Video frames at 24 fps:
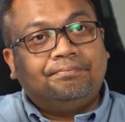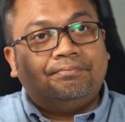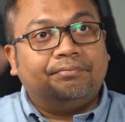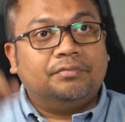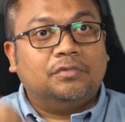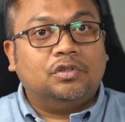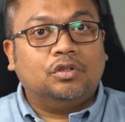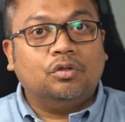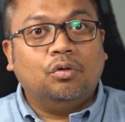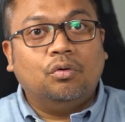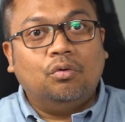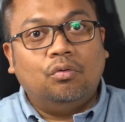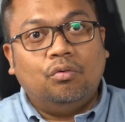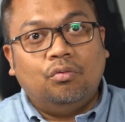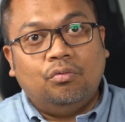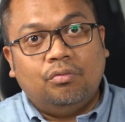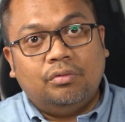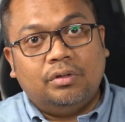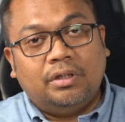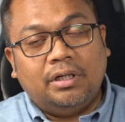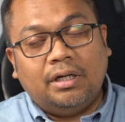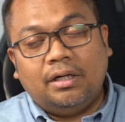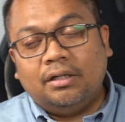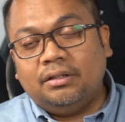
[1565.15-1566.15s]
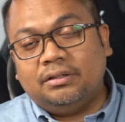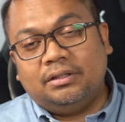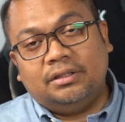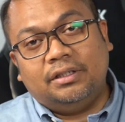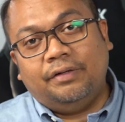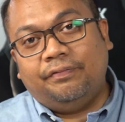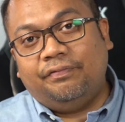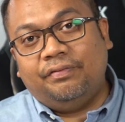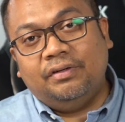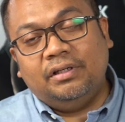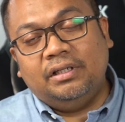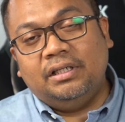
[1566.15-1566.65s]
So there are
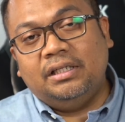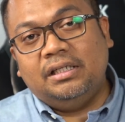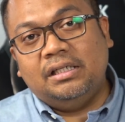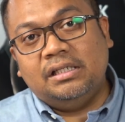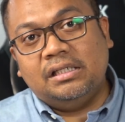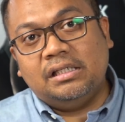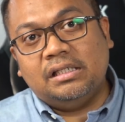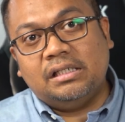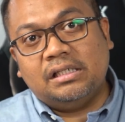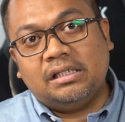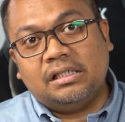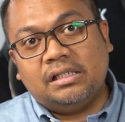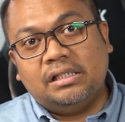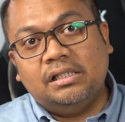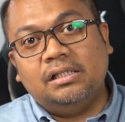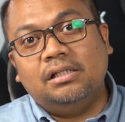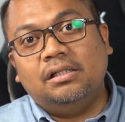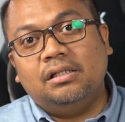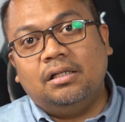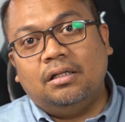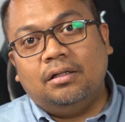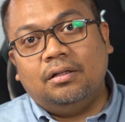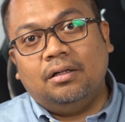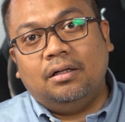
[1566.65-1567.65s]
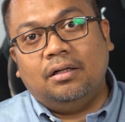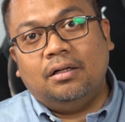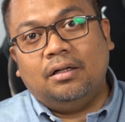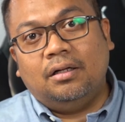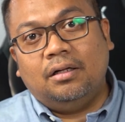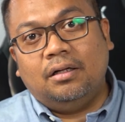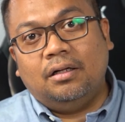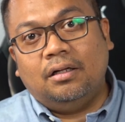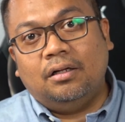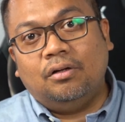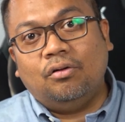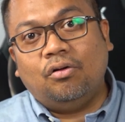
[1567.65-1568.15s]
definitely still
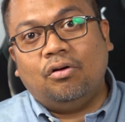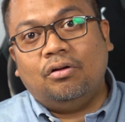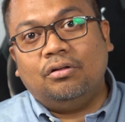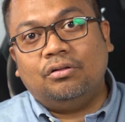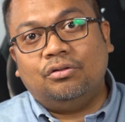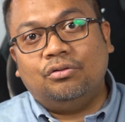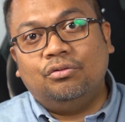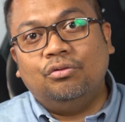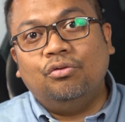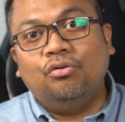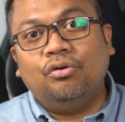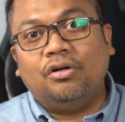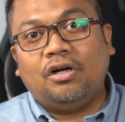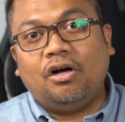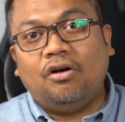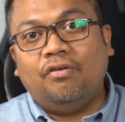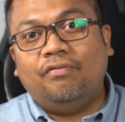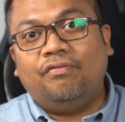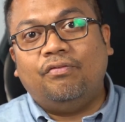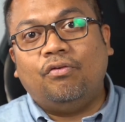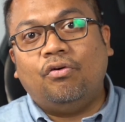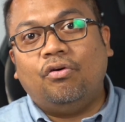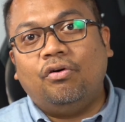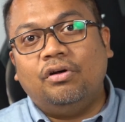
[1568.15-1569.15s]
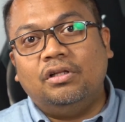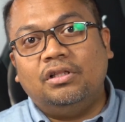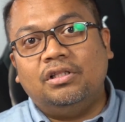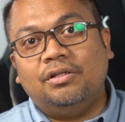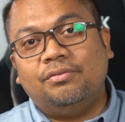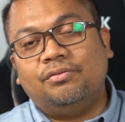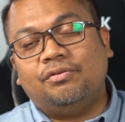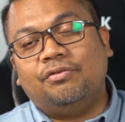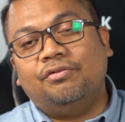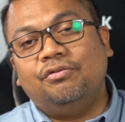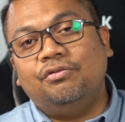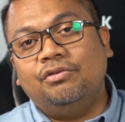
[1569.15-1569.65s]
a lot to look out for in
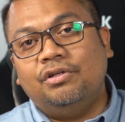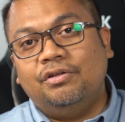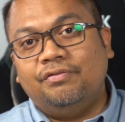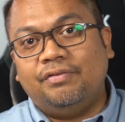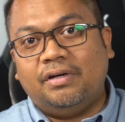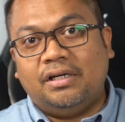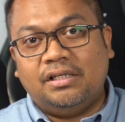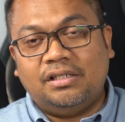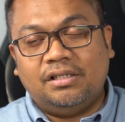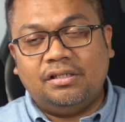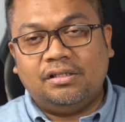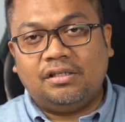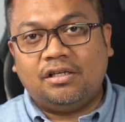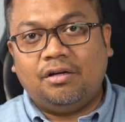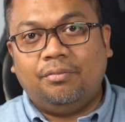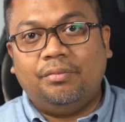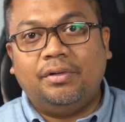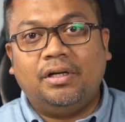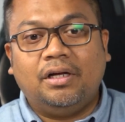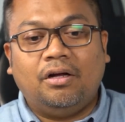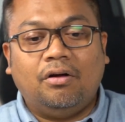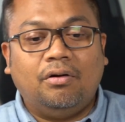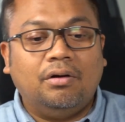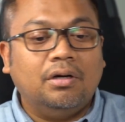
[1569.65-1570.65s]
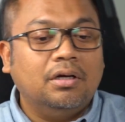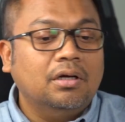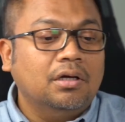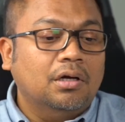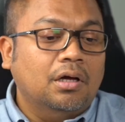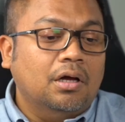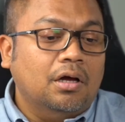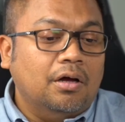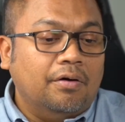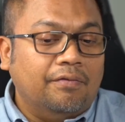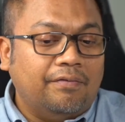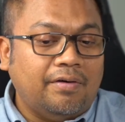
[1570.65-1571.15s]
terms of new devices coming out.
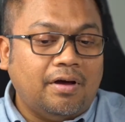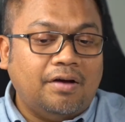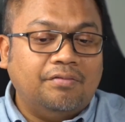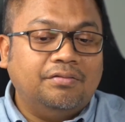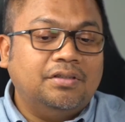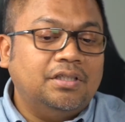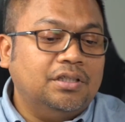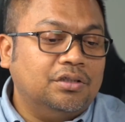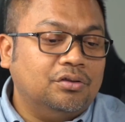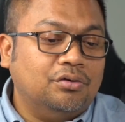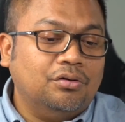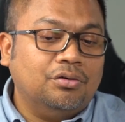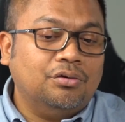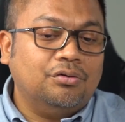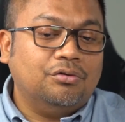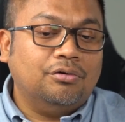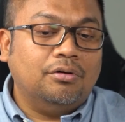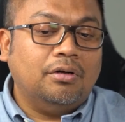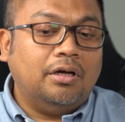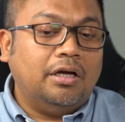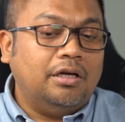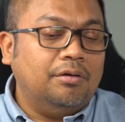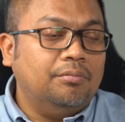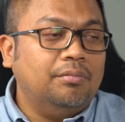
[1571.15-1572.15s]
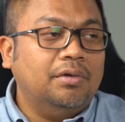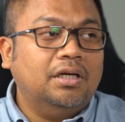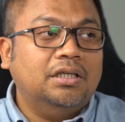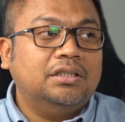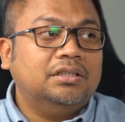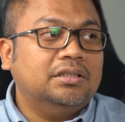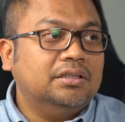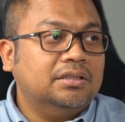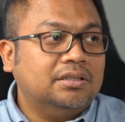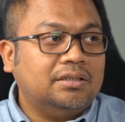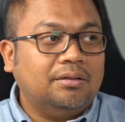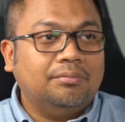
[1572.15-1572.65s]
5G is going to roll out in
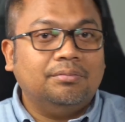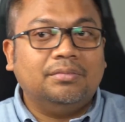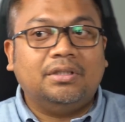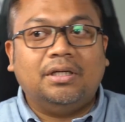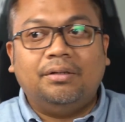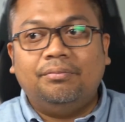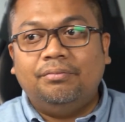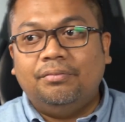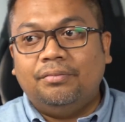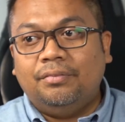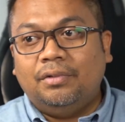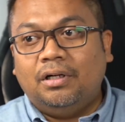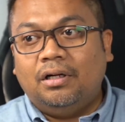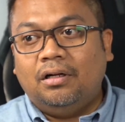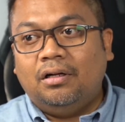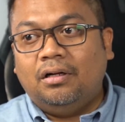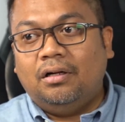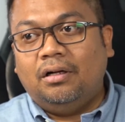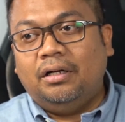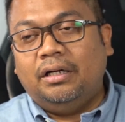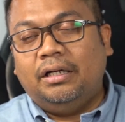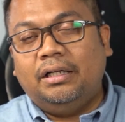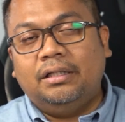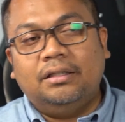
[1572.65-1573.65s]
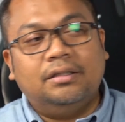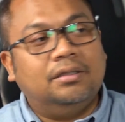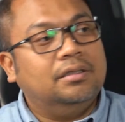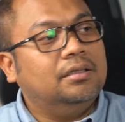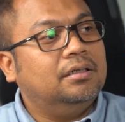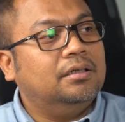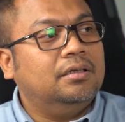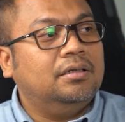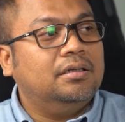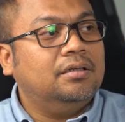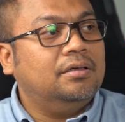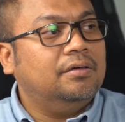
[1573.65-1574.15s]
Malaysia sometime in
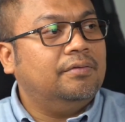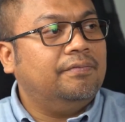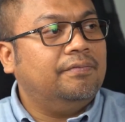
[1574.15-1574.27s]
the